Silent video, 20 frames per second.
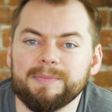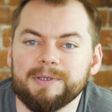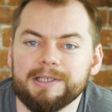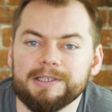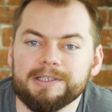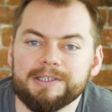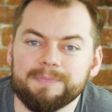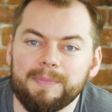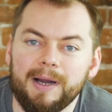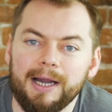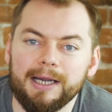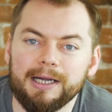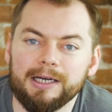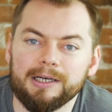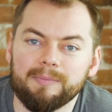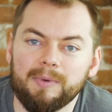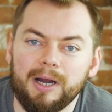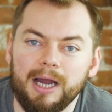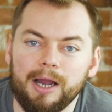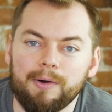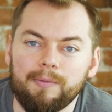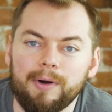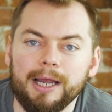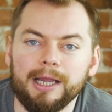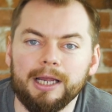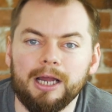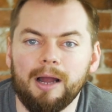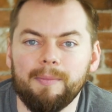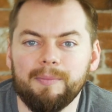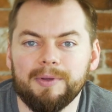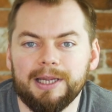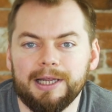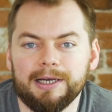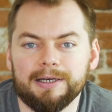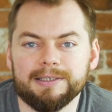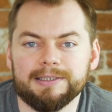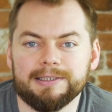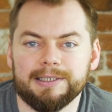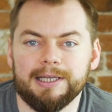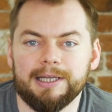been inspired by Y
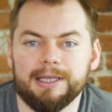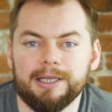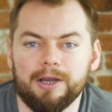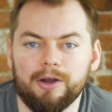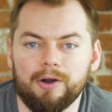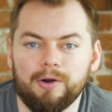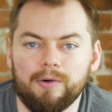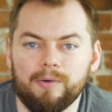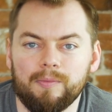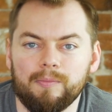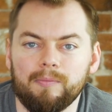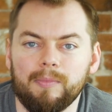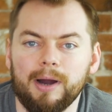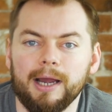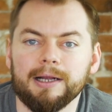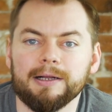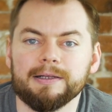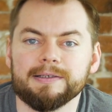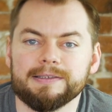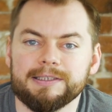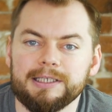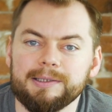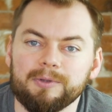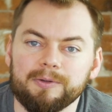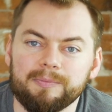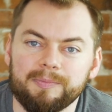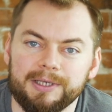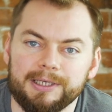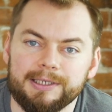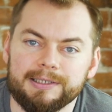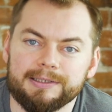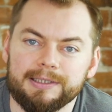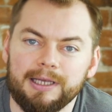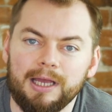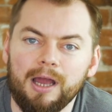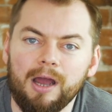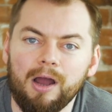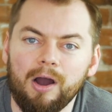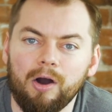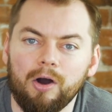Combinator CEO Michael Siebelpiece
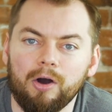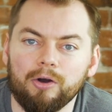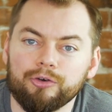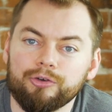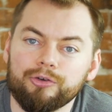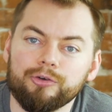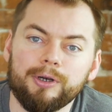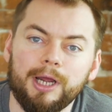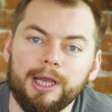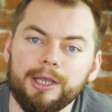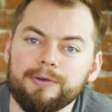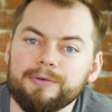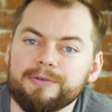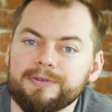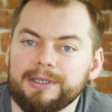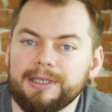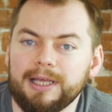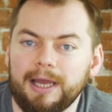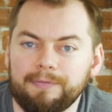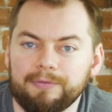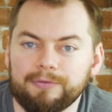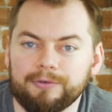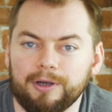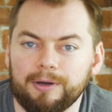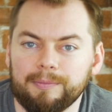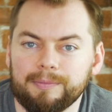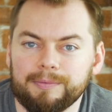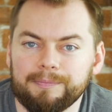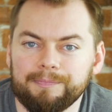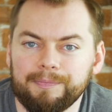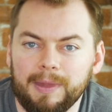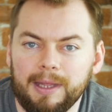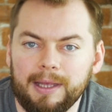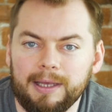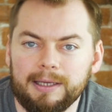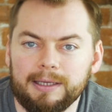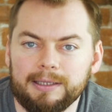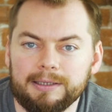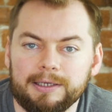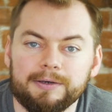on Should I Use a Dev Shop?
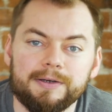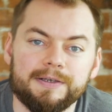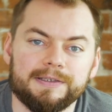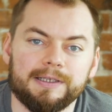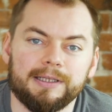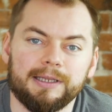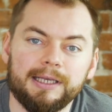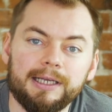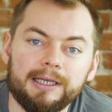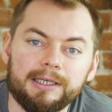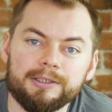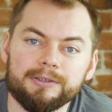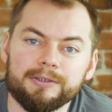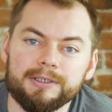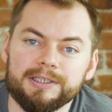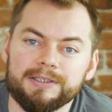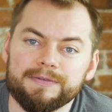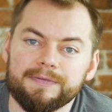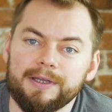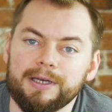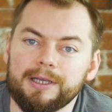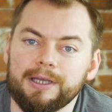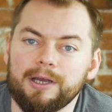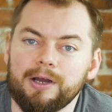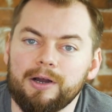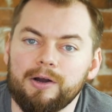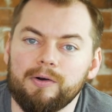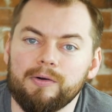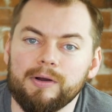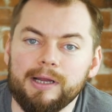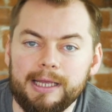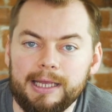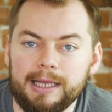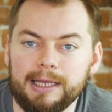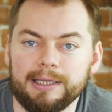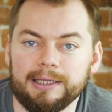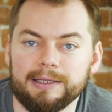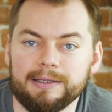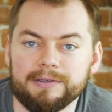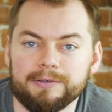There is a link to his video
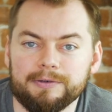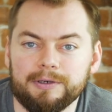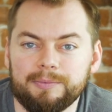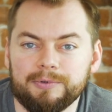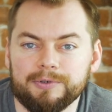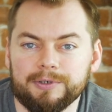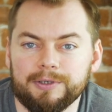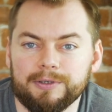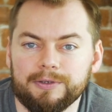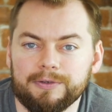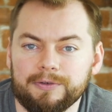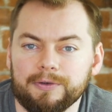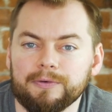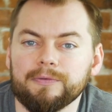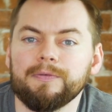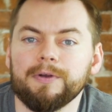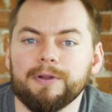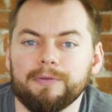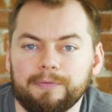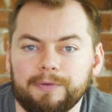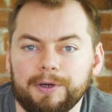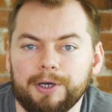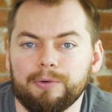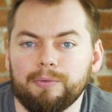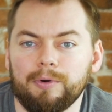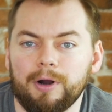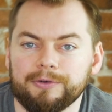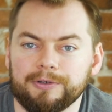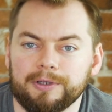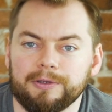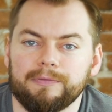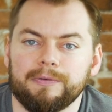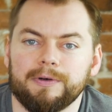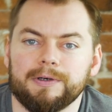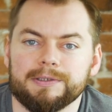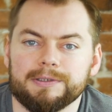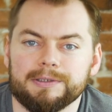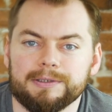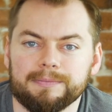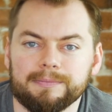in the description, so feel free to watch it
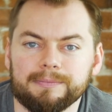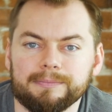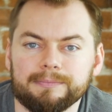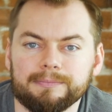first.